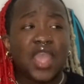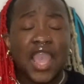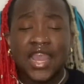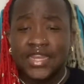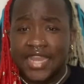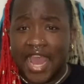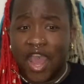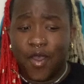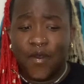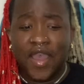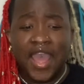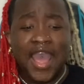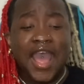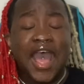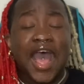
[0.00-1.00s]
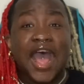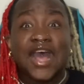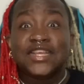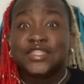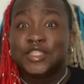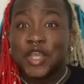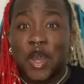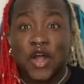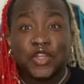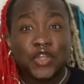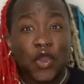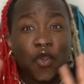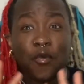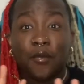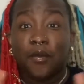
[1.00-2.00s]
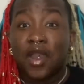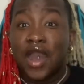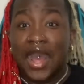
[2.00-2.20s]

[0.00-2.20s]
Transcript: Now, as y'all know,